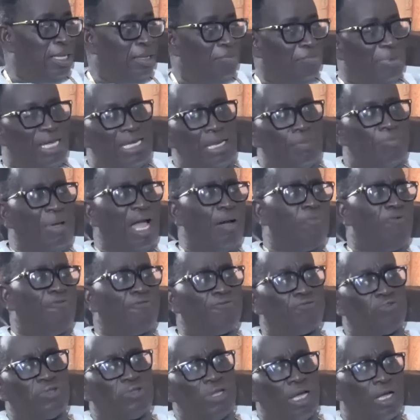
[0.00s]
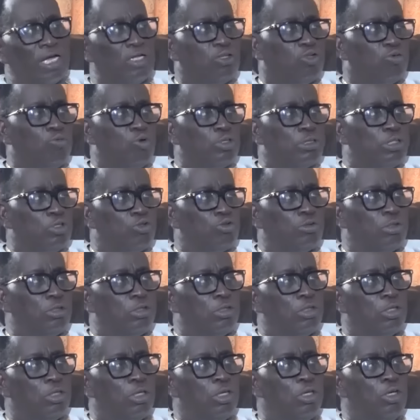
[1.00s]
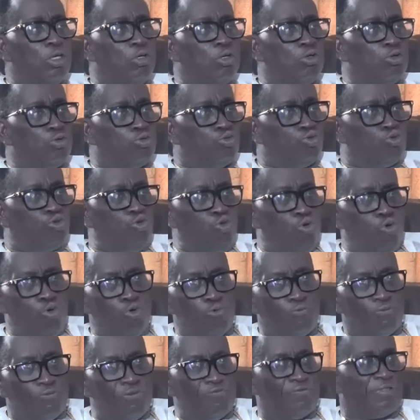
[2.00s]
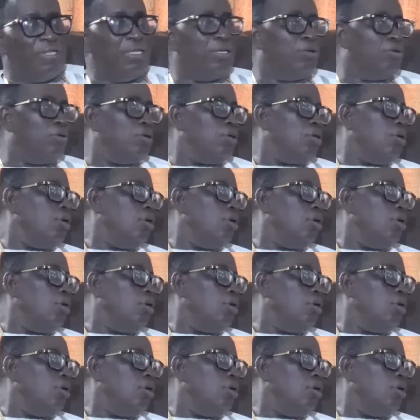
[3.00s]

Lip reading: But the Bible, 2 Timothy 2:15,